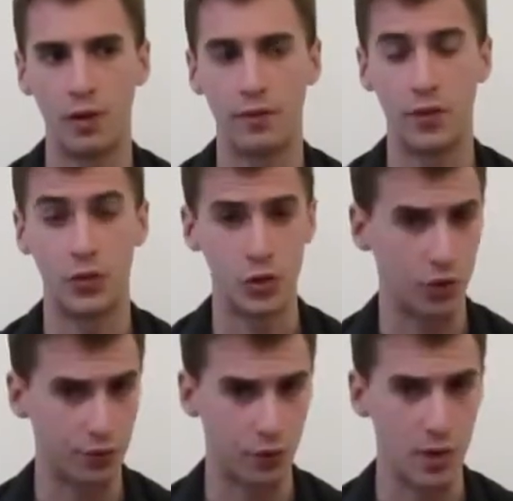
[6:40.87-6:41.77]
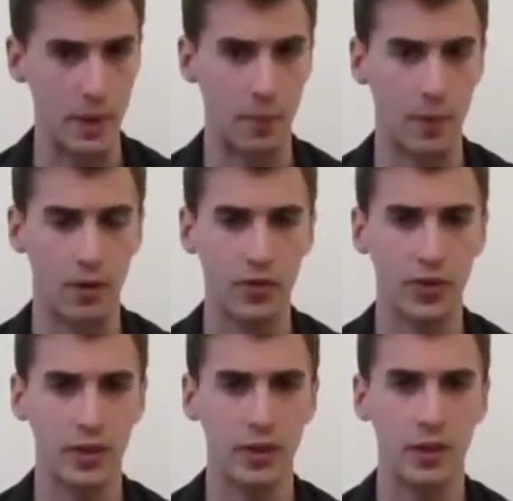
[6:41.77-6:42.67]
if it's just for email
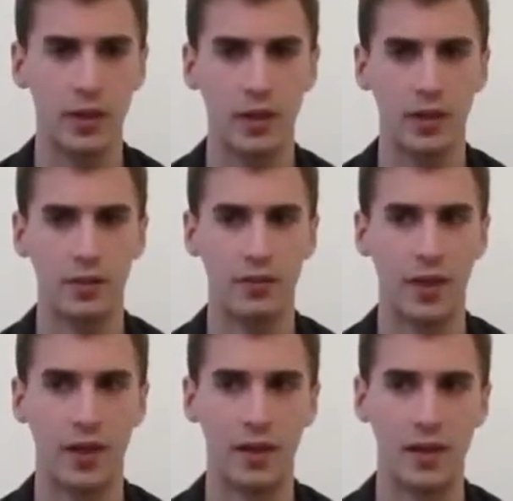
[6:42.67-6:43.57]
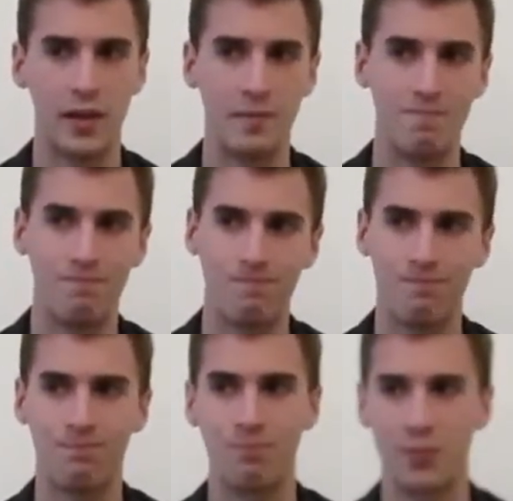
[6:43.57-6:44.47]
marketing,
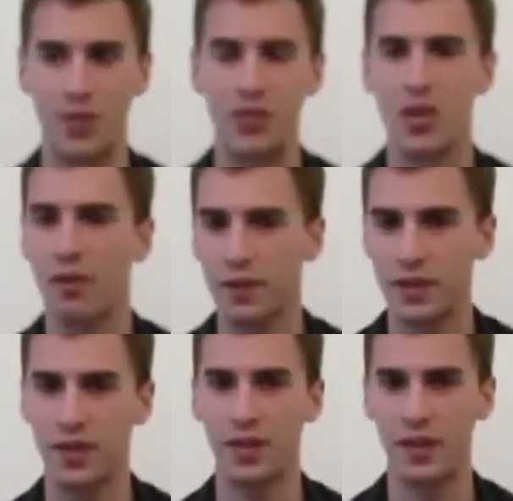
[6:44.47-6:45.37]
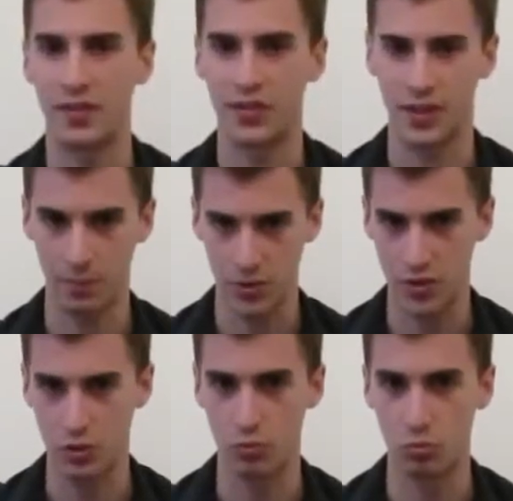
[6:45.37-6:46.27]
there's nothing that they seem to
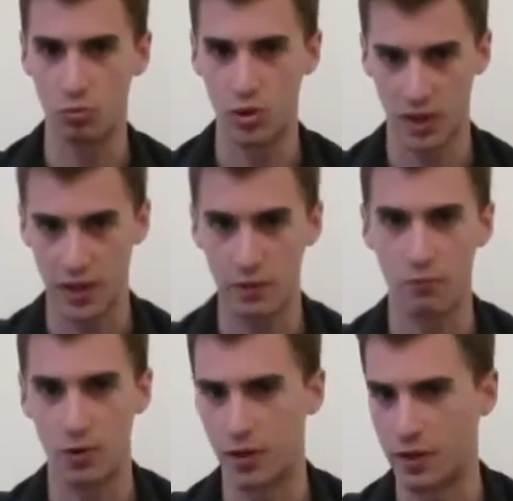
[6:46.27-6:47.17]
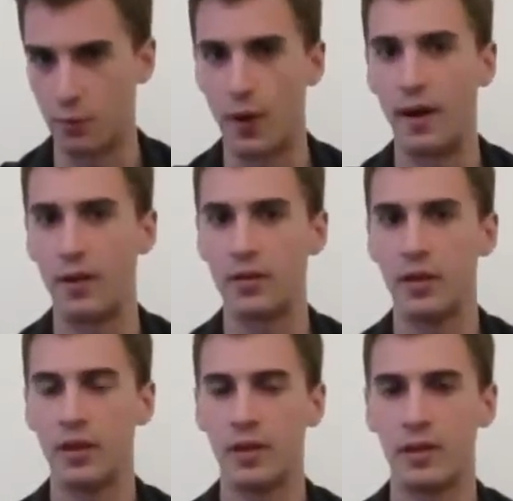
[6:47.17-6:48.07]
do really, really well.
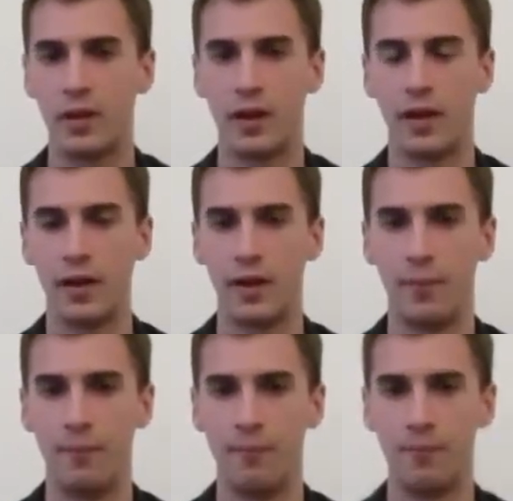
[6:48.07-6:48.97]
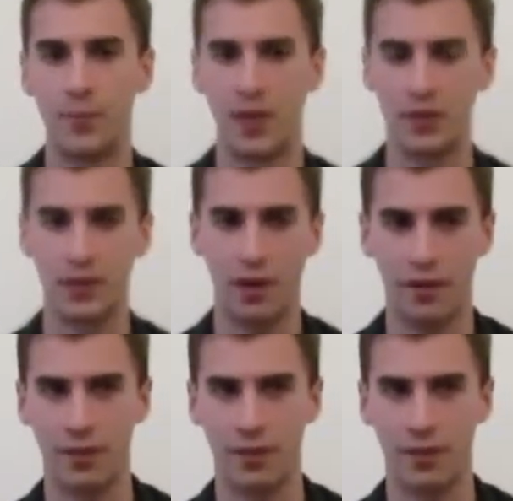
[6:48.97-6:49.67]
They